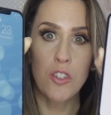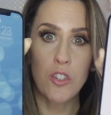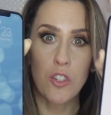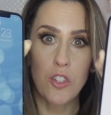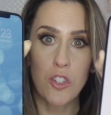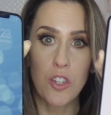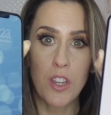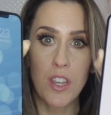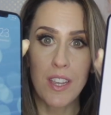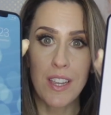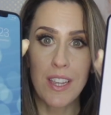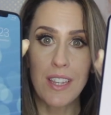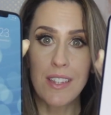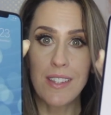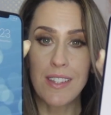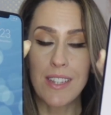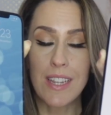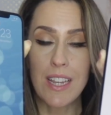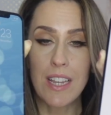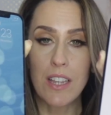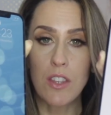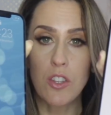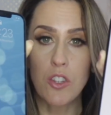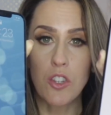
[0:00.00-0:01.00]
So you can
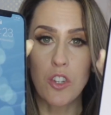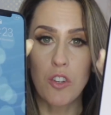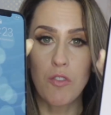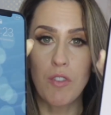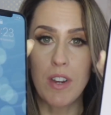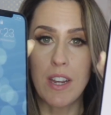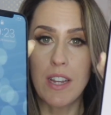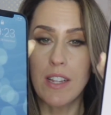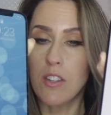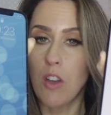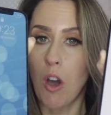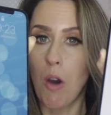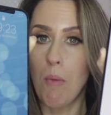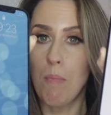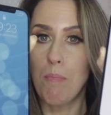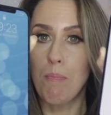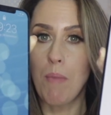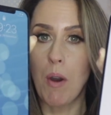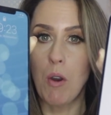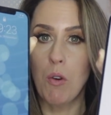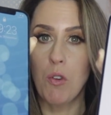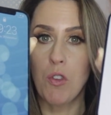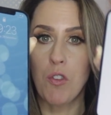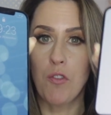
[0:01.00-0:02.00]
see the screens on
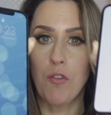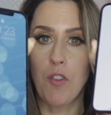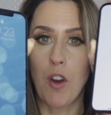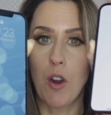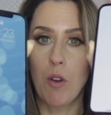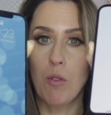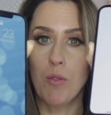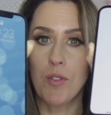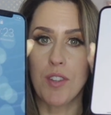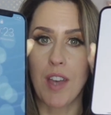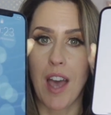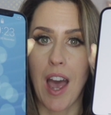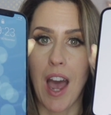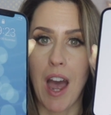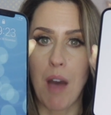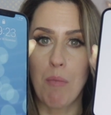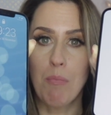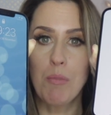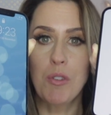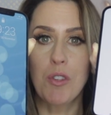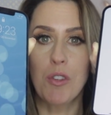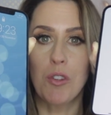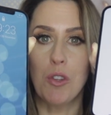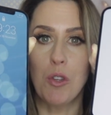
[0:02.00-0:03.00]
both phones are
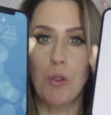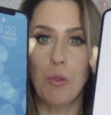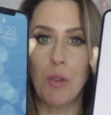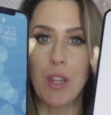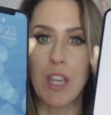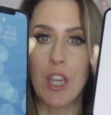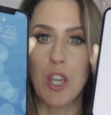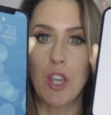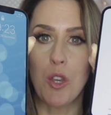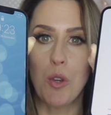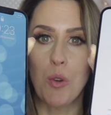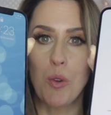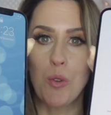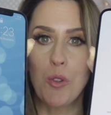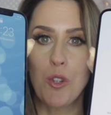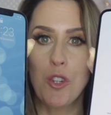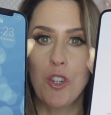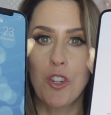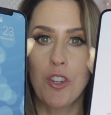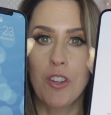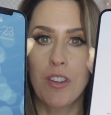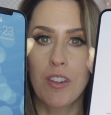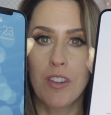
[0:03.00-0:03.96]
absolutely huge.